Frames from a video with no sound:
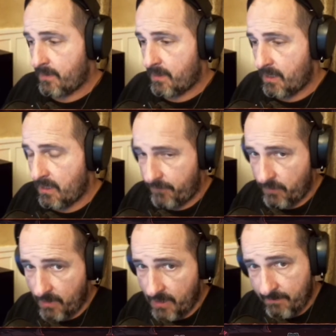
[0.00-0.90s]
if you
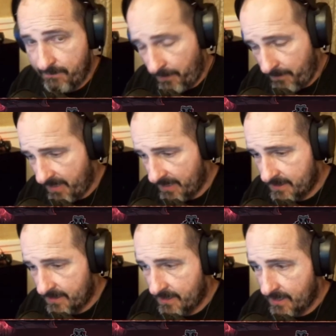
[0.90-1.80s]
implement
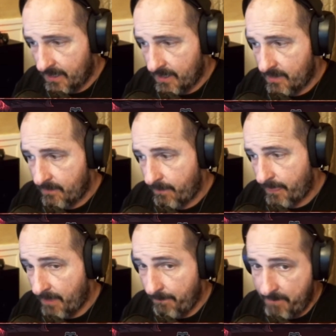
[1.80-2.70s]

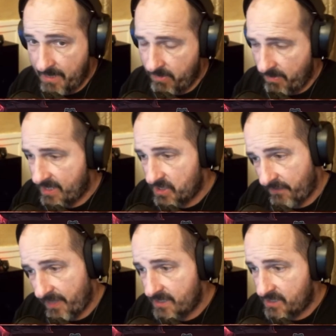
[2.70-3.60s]
a minimum age of
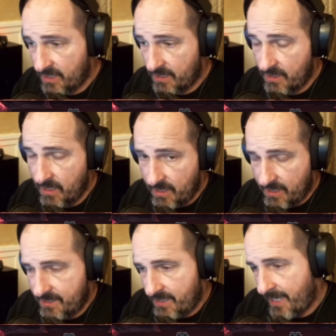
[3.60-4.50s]
18,
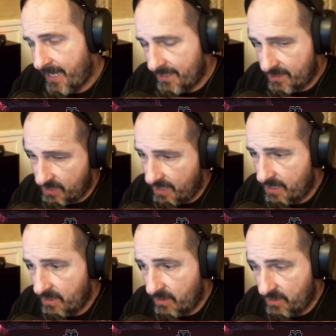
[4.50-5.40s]
I hate to say
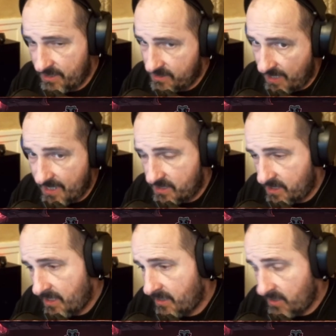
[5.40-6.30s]
it, these
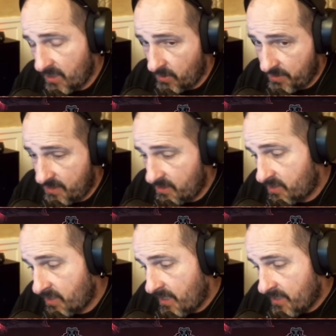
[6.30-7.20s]
18, these
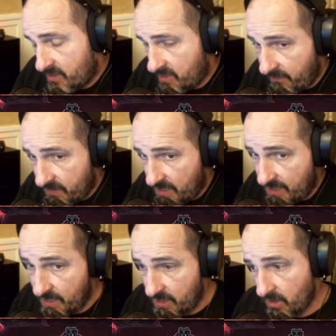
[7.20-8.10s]
17
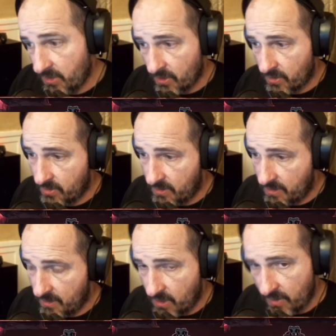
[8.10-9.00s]
and younger,
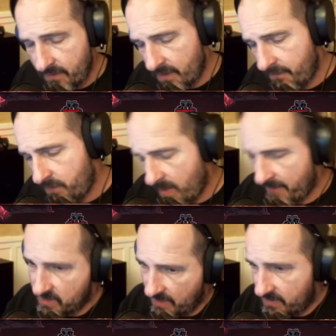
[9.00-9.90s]
even if you have
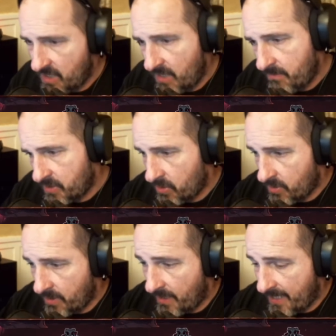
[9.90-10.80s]
17, but you're
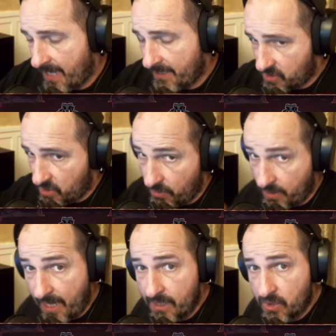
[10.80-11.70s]
like at a certain
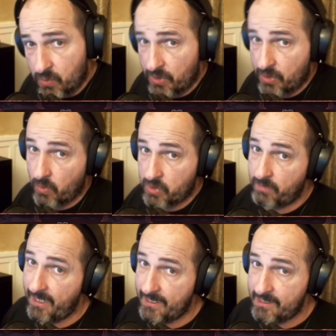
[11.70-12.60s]
age where you're going to
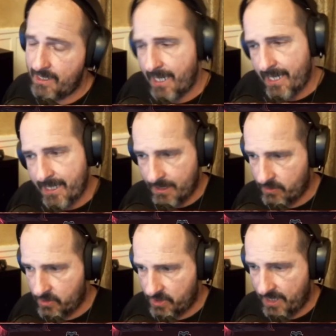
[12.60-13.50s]
be 18, I can
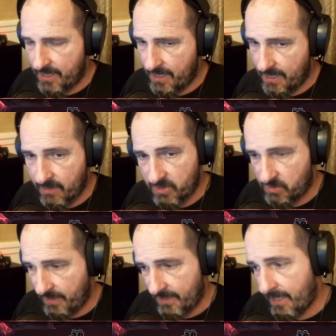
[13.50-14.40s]
understand that. I can
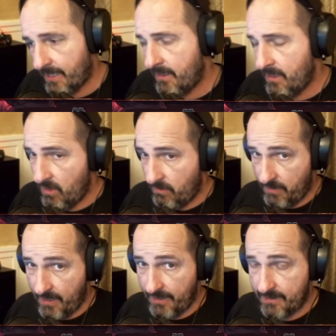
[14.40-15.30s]
respect that. But